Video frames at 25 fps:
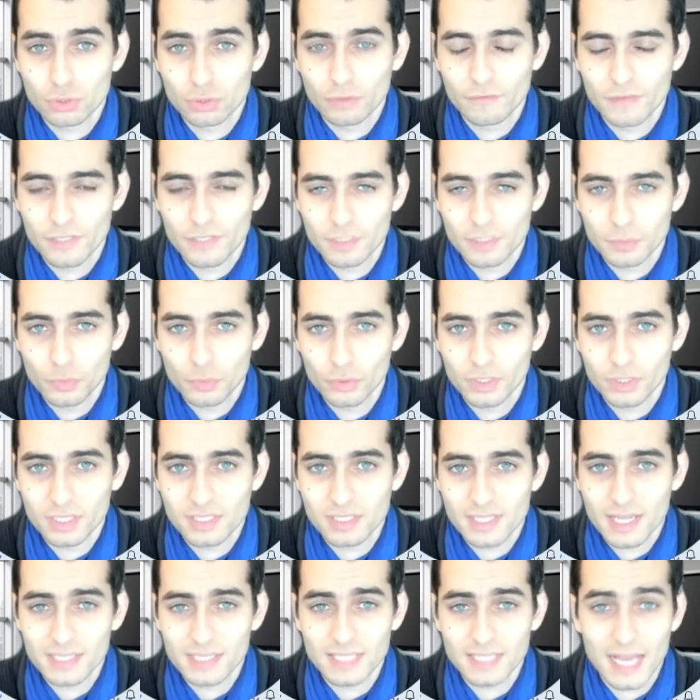to Facebook
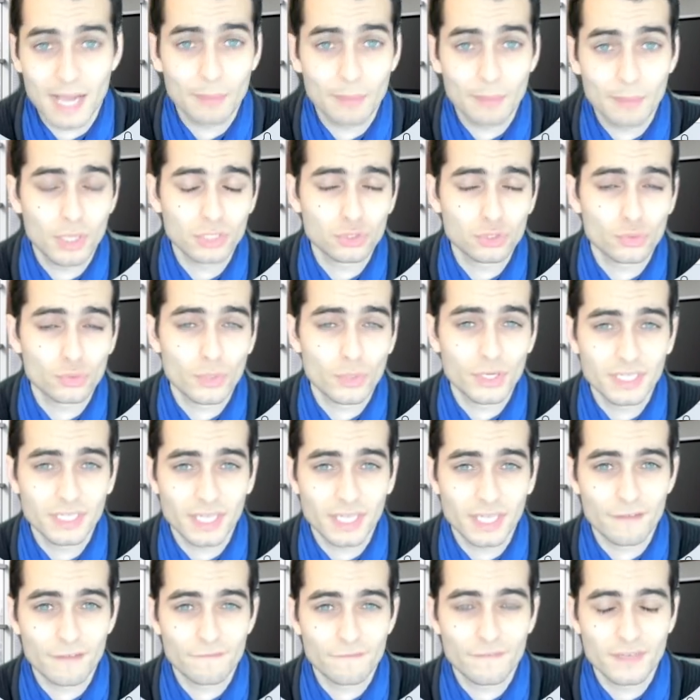is that I'm not
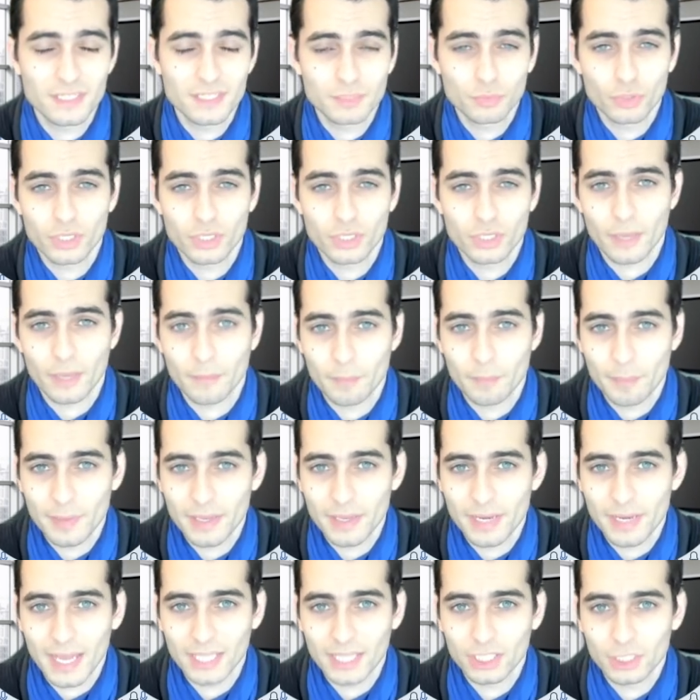running a Facebook
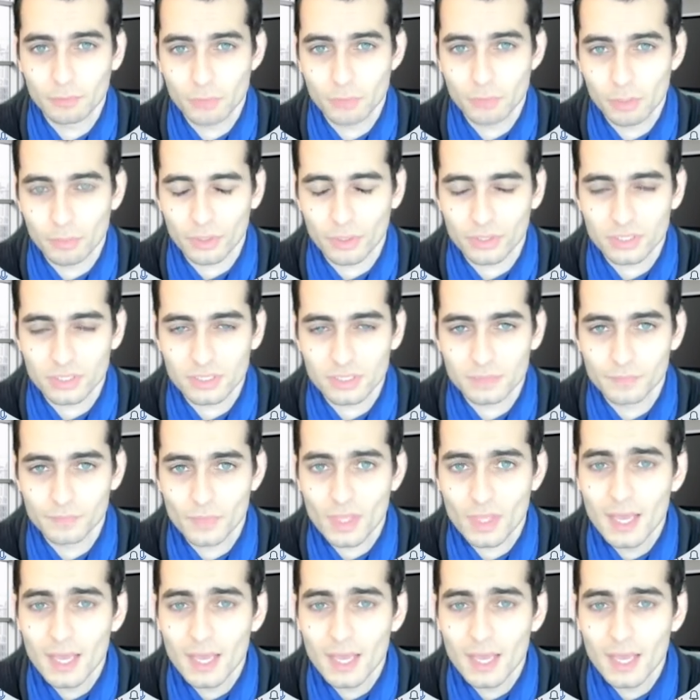campaign at the moment.